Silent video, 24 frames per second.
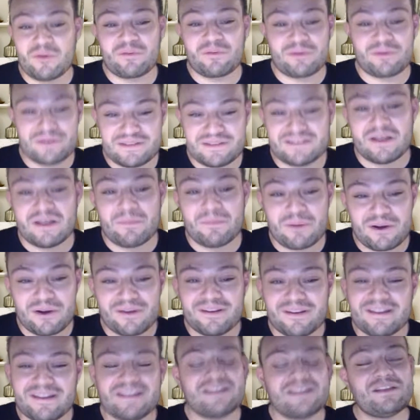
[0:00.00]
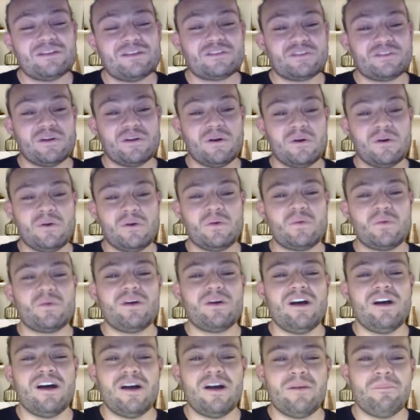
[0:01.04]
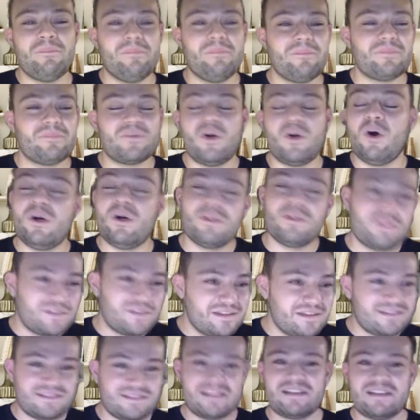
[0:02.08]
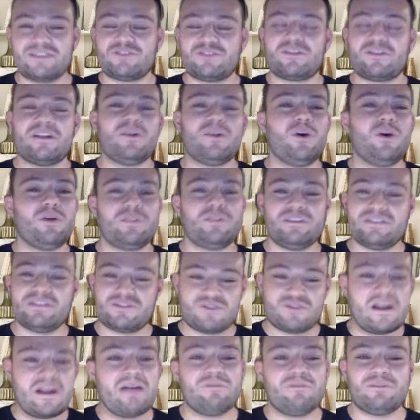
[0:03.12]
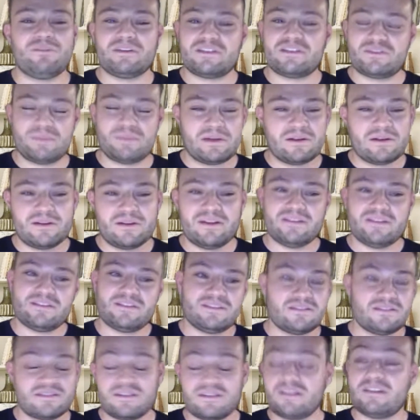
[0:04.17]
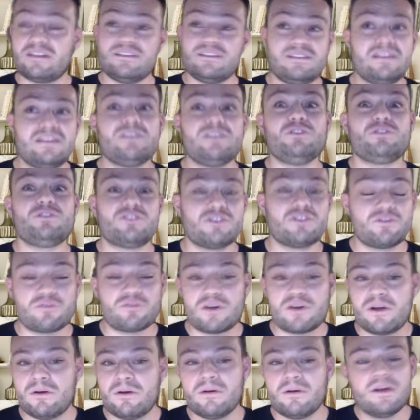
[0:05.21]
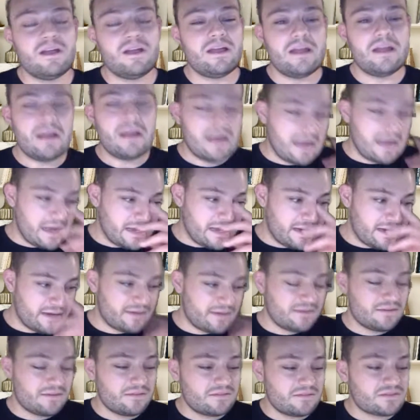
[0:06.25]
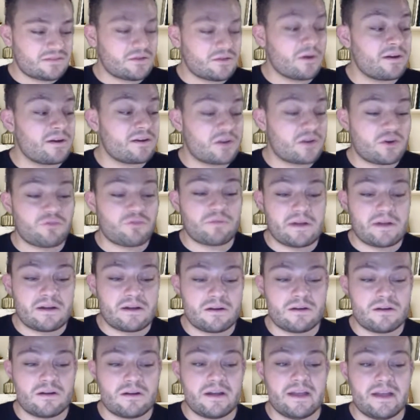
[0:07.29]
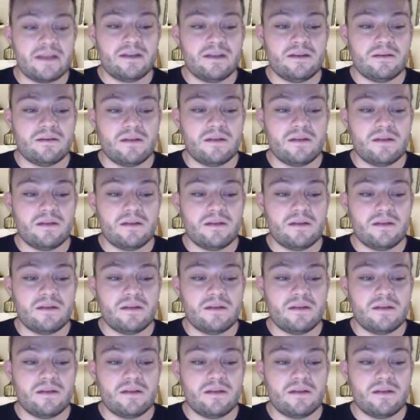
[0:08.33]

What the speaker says: a summer. So all of these things, right? All these travel experiences continue to grow. I started a career in